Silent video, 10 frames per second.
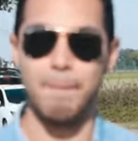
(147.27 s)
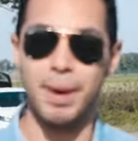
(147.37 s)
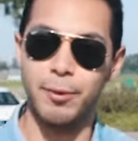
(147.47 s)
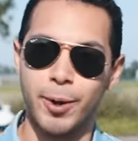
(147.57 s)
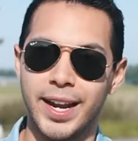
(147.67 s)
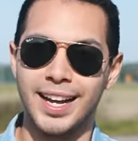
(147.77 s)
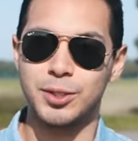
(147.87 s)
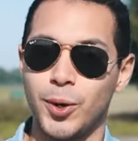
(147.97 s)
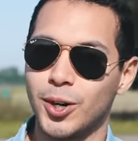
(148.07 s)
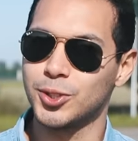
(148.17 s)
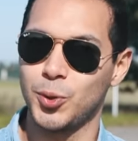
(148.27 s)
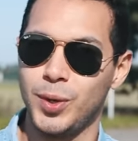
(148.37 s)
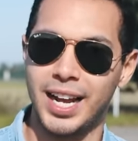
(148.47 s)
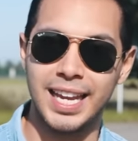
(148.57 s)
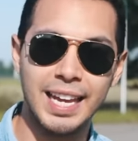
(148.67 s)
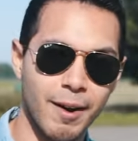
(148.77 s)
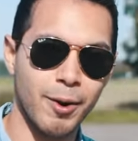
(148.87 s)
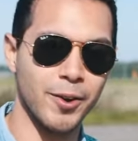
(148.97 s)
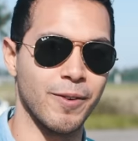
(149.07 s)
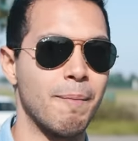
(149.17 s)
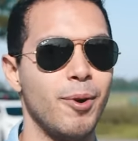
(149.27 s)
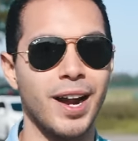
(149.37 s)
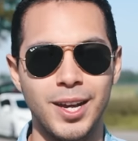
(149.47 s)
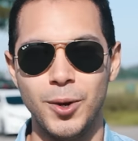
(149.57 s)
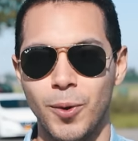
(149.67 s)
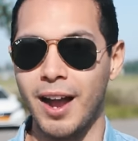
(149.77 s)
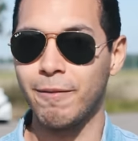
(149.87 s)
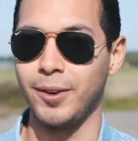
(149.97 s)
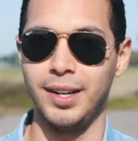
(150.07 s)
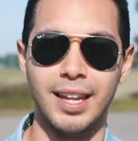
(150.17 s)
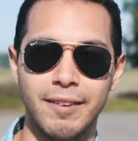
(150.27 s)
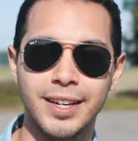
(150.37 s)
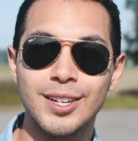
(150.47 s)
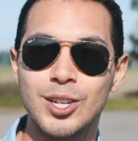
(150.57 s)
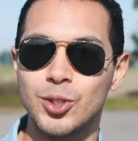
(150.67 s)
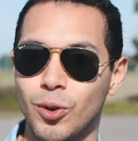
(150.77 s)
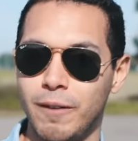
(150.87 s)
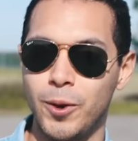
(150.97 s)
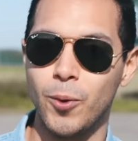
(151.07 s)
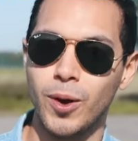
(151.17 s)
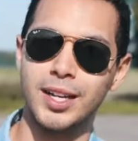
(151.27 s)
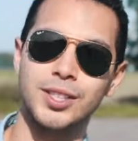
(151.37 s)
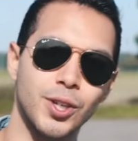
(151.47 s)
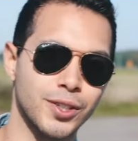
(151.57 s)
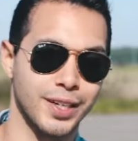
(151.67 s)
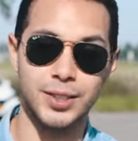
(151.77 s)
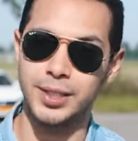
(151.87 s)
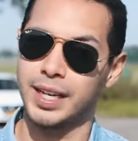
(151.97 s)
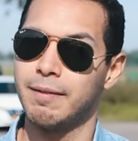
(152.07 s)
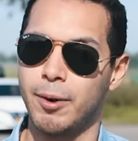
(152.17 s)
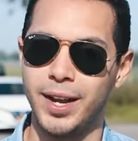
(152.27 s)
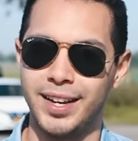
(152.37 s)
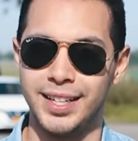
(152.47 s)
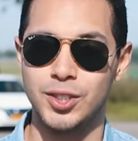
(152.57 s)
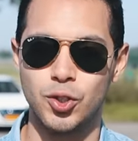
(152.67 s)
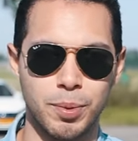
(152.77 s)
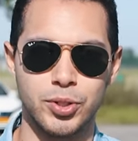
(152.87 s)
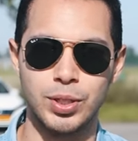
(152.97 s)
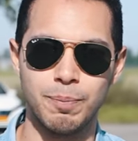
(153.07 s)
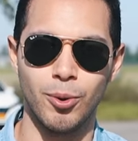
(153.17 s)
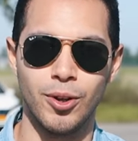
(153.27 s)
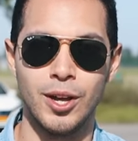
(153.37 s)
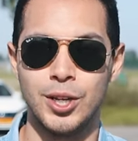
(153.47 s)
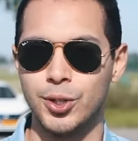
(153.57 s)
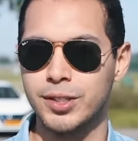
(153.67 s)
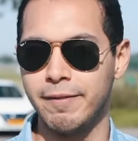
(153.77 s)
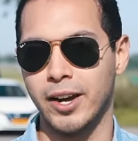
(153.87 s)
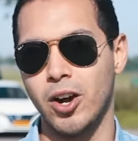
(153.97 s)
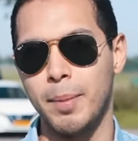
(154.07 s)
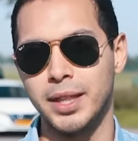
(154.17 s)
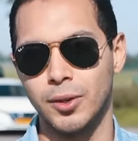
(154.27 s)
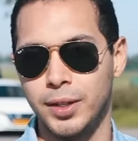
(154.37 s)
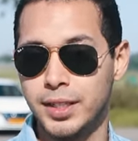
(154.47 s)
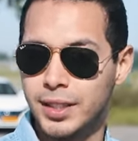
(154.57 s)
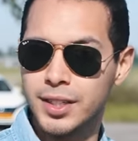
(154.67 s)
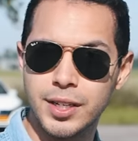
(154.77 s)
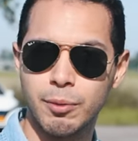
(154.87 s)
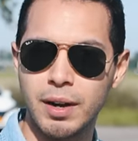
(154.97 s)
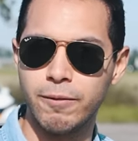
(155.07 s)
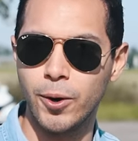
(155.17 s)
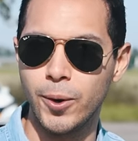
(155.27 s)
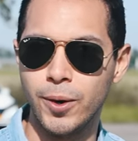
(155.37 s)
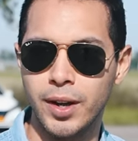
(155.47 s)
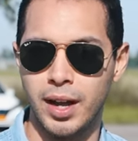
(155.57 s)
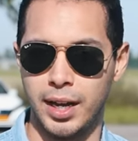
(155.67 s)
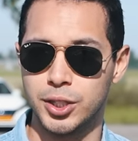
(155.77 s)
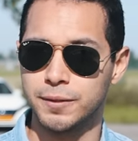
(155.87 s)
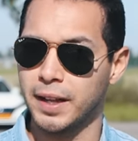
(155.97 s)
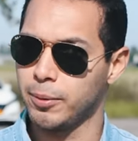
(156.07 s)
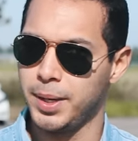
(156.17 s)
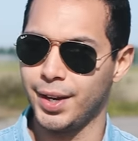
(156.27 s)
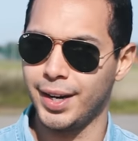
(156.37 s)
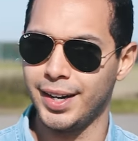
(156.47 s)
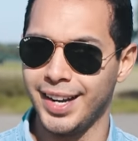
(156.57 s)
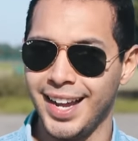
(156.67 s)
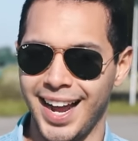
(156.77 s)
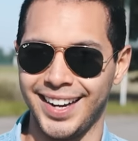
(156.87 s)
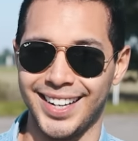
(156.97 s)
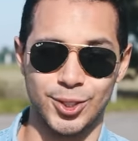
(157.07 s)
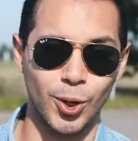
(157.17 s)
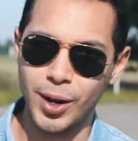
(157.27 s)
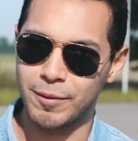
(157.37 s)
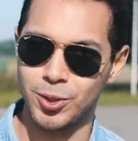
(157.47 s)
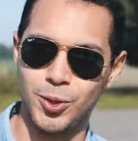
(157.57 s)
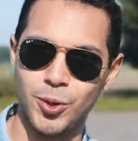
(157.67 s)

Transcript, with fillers: By the way guys, we're also doing a giveaway of a brand new iPhone 11. So if you wanna just enter the giveaway, it's super simple. Just leave a comment on this Instagram photo and just follow me there and that's all you have to